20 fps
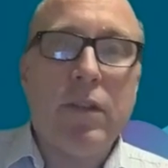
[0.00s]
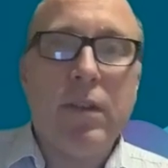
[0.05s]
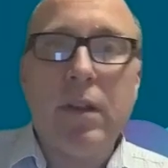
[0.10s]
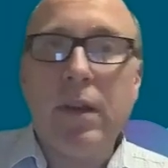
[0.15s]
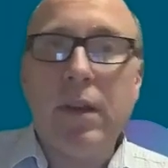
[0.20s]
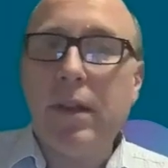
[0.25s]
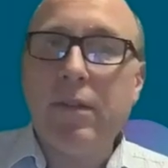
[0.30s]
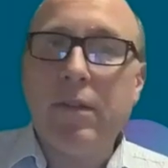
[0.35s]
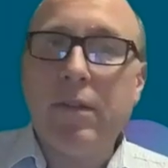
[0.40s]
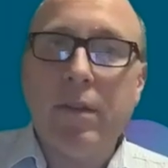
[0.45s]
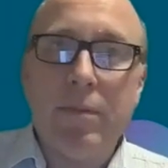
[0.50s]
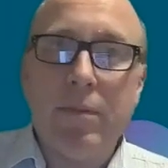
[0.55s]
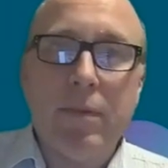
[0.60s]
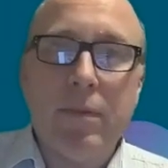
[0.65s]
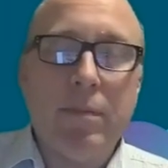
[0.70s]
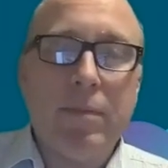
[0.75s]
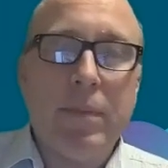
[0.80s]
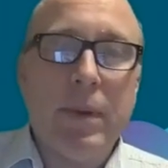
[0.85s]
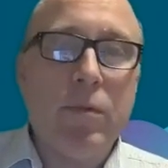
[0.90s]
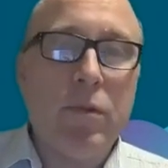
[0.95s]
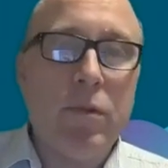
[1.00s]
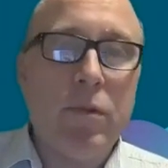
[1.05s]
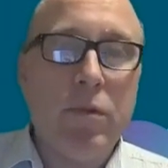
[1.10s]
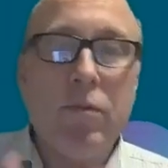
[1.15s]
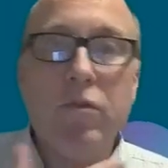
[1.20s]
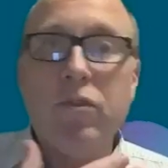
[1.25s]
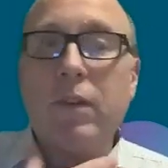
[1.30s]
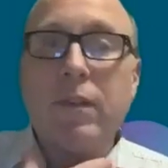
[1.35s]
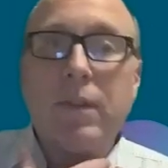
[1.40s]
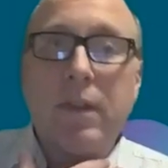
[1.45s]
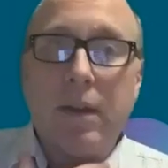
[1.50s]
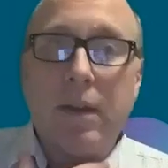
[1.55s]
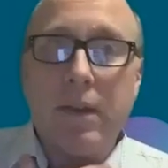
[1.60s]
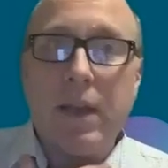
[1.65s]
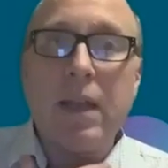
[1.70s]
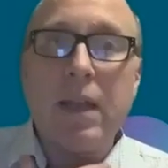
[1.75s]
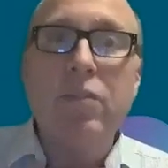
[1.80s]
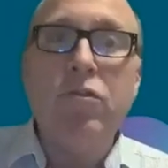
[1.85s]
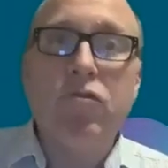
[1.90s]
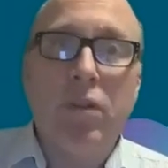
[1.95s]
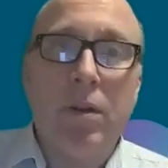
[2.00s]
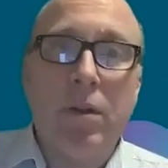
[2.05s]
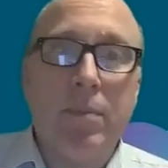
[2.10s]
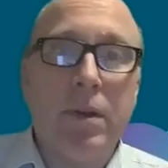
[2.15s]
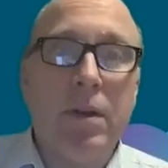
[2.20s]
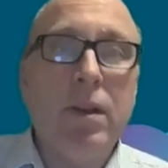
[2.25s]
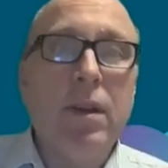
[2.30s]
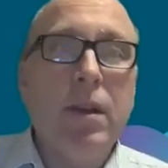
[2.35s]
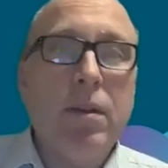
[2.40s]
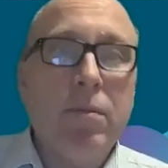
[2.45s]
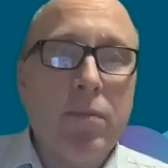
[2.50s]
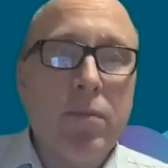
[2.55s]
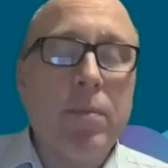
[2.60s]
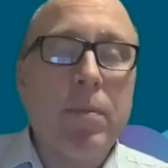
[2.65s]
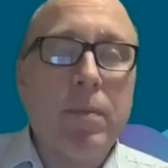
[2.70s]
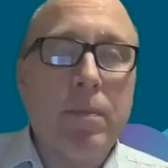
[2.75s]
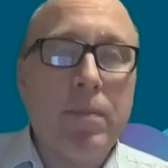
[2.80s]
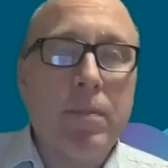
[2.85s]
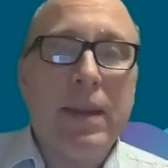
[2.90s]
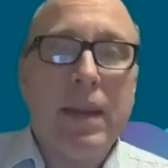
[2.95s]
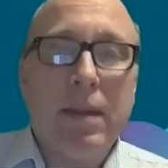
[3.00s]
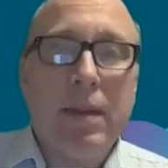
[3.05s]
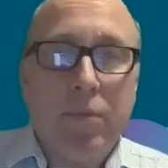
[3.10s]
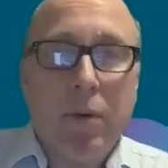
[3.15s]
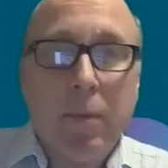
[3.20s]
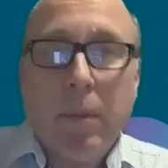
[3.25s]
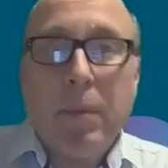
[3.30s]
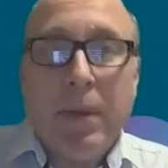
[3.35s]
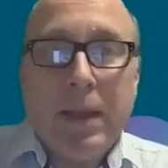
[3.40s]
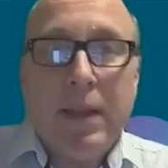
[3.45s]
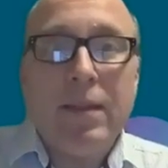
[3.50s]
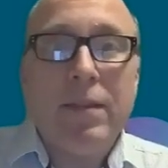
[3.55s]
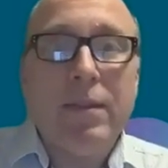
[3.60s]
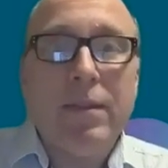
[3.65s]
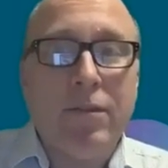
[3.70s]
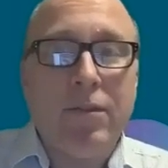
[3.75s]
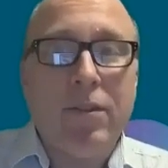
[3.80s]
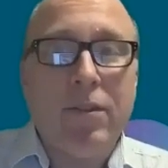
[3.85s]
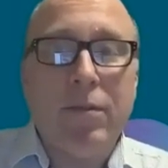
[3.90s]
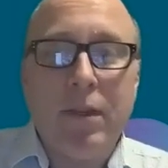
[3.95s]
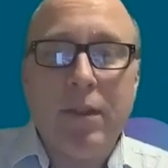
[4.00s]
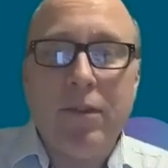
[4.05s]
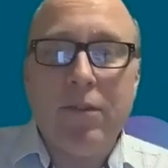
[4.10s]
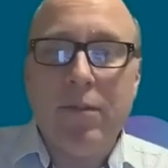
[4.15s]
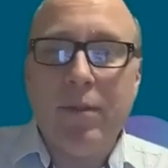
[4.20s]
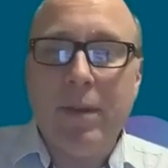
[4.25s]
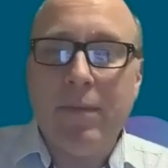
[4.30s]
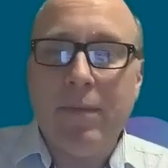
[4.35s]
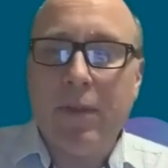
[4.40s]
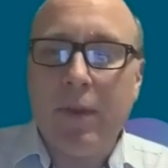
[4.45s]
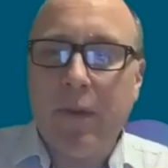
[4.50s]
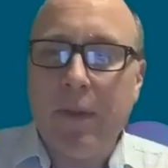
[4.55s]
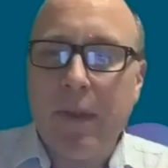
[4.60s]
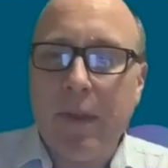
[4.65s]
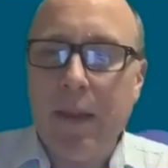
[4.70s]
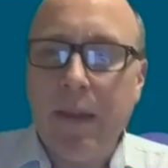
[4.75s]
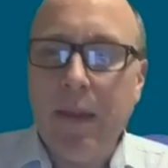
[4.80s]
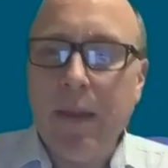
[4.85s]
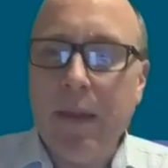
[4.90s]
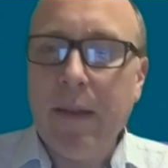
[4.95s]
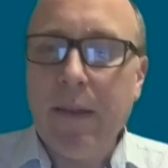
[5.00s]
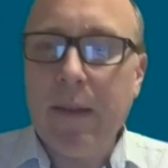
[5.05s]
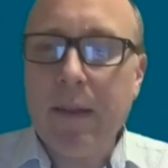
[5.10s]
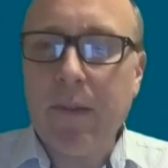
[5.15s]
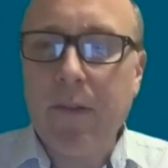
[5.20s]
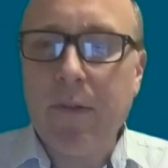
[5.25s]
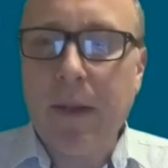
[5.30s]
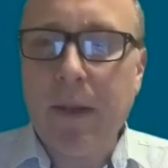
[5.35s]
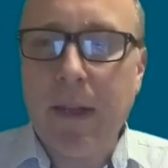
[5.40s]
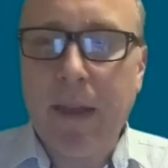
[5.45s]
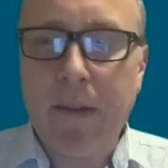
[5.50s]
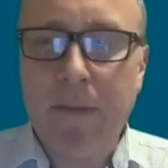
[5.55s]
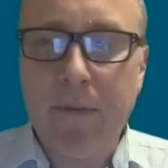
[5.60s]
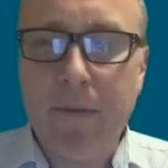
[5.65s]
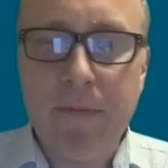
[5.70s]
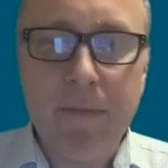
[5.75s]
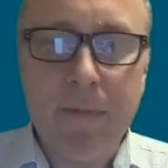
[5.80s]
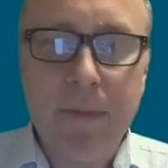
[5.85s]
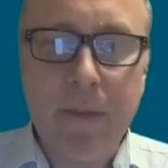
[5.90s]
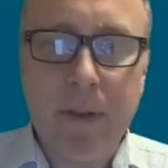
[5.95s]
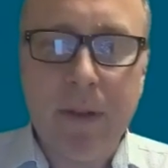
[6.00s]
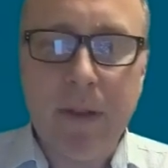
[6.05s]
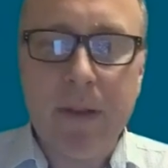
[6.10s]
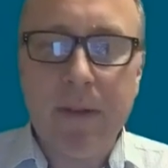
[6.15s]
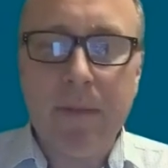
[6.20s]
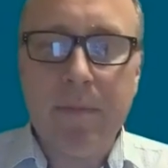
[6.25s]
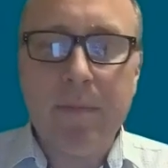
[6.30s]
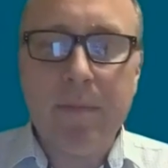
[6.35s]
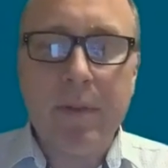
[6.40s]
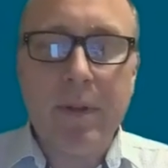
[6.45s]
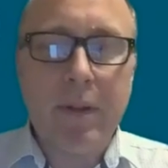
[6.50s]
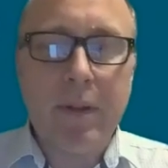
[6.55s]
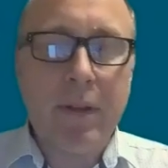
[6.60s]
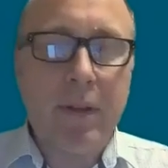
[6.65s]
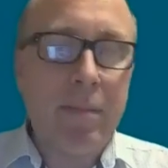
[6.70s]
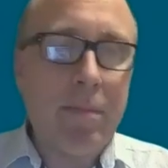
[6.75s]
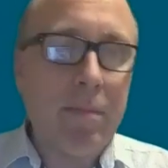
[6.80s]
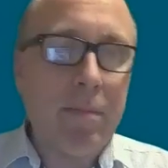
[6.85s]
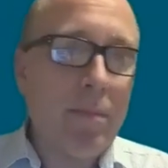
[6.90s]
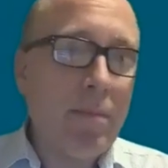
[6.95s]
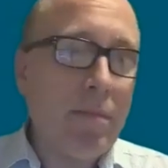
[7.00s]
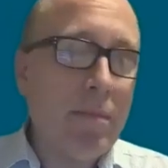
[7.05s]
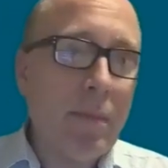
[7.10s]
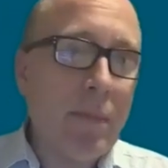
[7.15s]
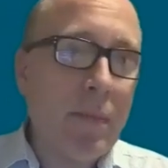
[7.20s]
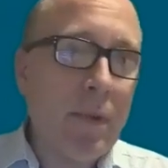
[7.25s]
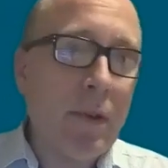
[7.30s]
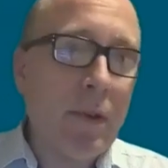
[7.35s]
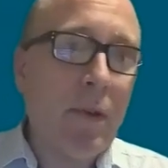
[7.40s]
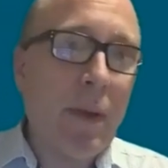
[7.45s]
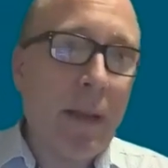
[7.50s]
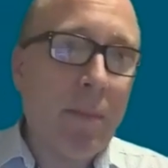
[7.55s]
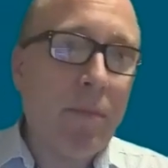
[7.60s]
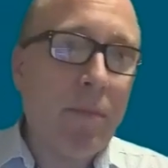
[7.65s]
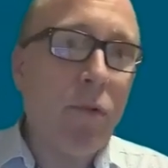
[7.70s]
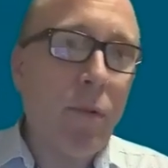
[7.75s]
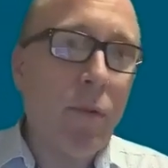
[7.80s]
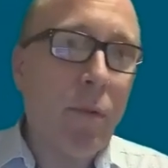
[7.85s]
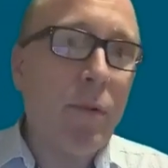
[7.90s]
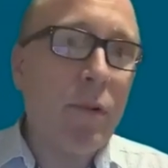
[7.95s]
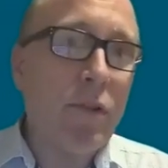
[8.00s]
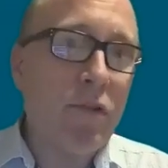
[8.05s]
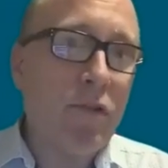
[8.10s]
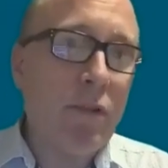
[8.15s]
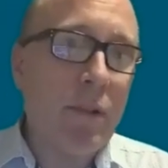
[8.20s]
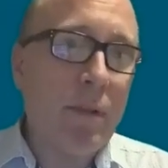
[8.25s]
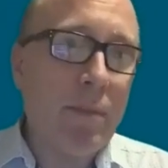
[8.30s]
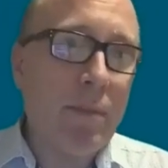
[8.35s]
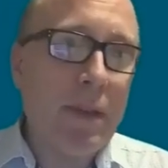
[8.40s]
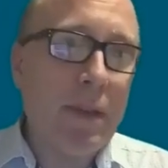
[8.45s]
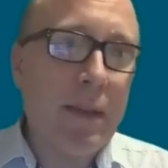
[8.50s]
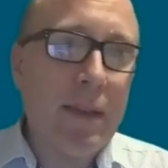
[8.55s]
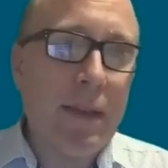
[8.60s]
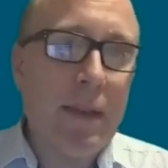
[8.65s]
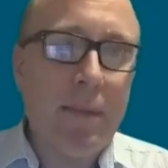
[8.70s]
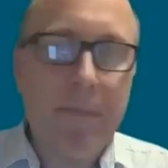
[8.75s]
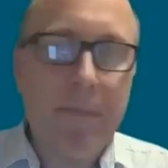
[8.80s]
like some people who just have head tremor, that probably is dystonia too, even though they don't have abnormal posturing particularly.